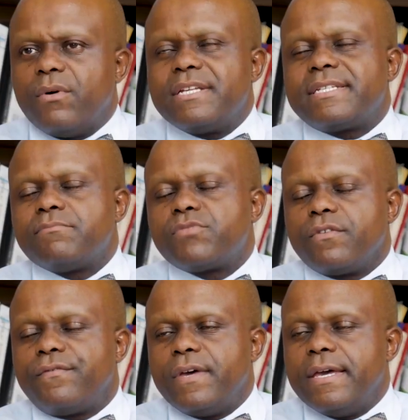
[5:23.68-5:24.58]
Well, in terms
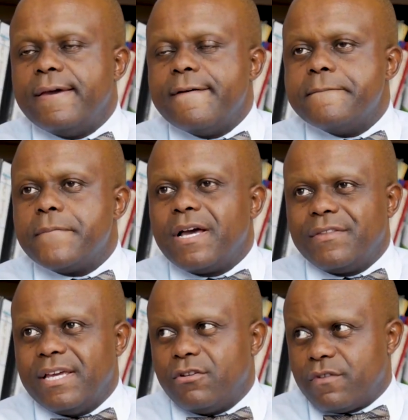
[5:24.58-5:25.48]
of, there are
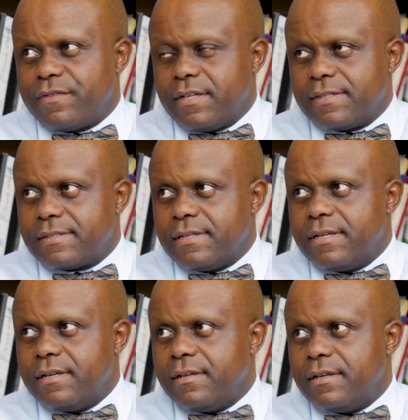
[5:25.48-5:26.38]
a lot of things.
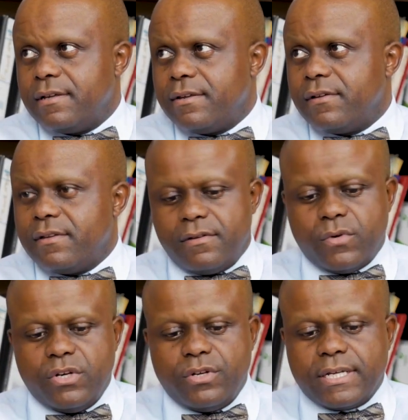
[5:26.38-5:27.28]
When
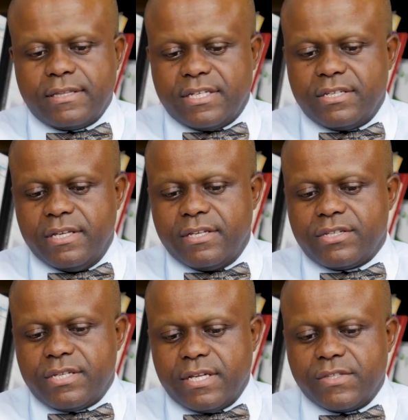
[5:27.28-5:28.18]
we look at the
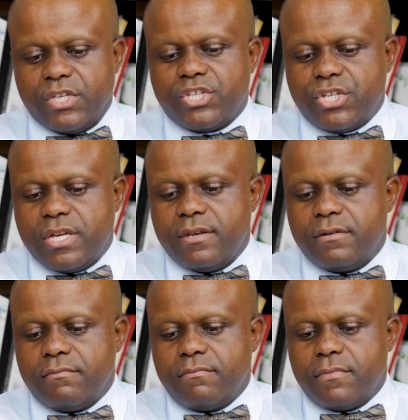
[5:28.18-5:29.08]
taxation
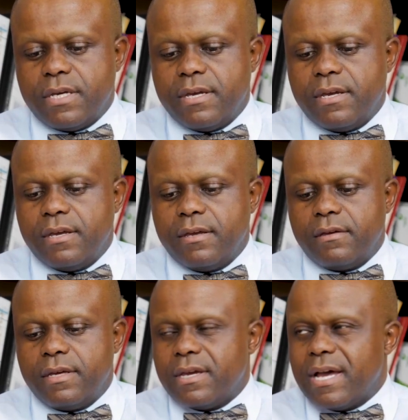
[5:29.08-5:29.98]

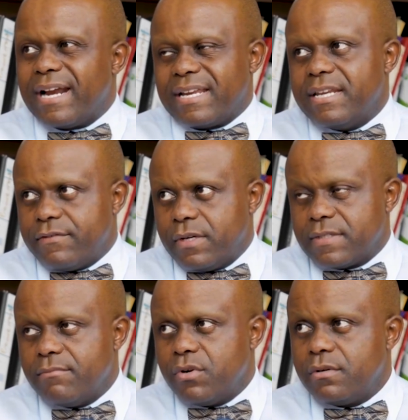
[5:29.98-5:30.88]
arena, for
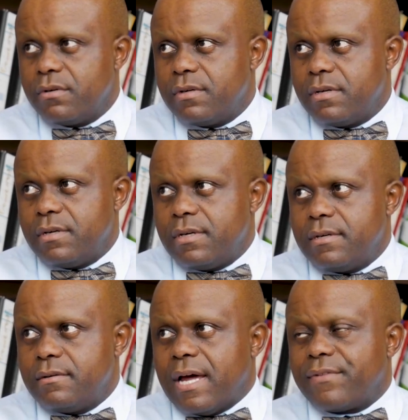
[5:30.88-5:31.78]
example,
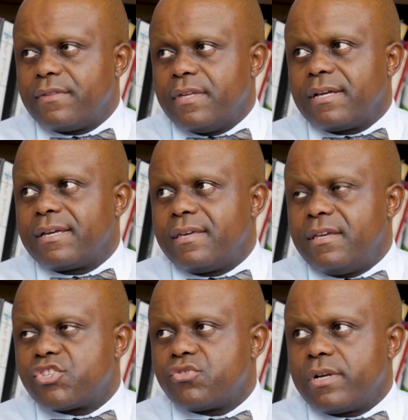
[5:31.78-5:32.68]
I think the
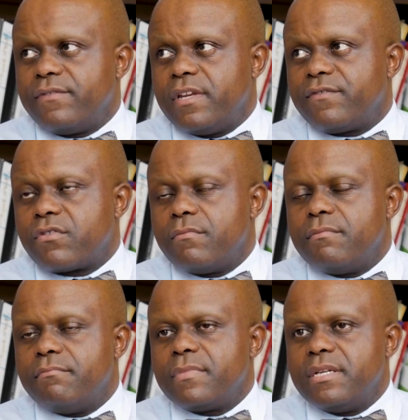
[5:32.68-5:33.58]
key story, even
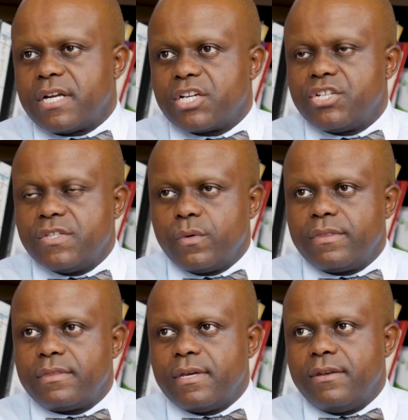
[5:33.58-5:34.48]
from interactions
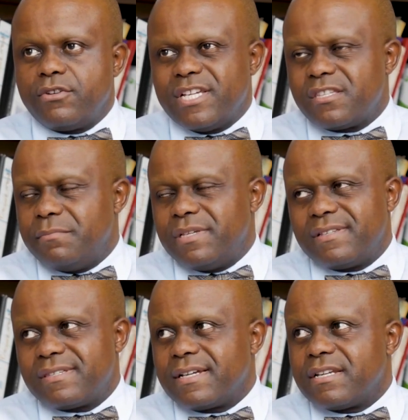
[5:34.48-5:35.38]
with not just the
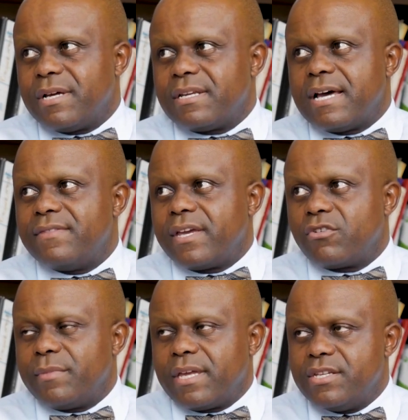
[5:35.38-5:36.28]
business sector, but other
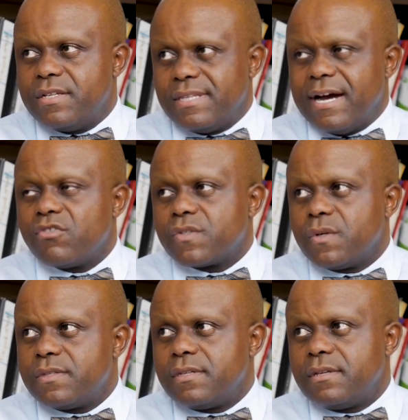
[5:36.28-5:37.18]
economic agents, the
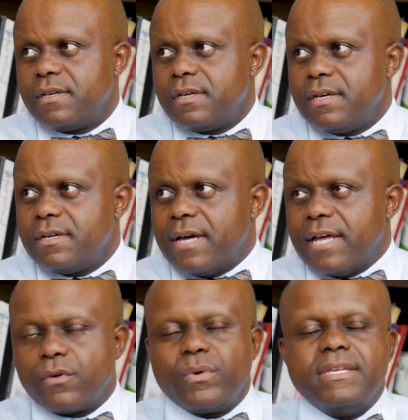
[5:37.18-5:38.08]
households, I
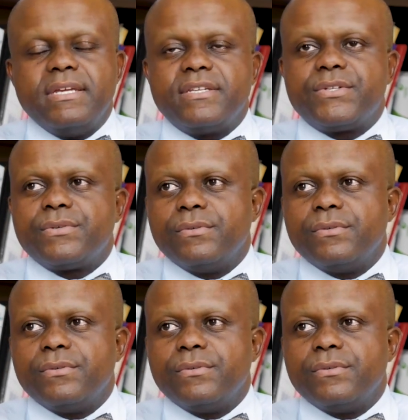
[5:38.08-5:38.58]
think we need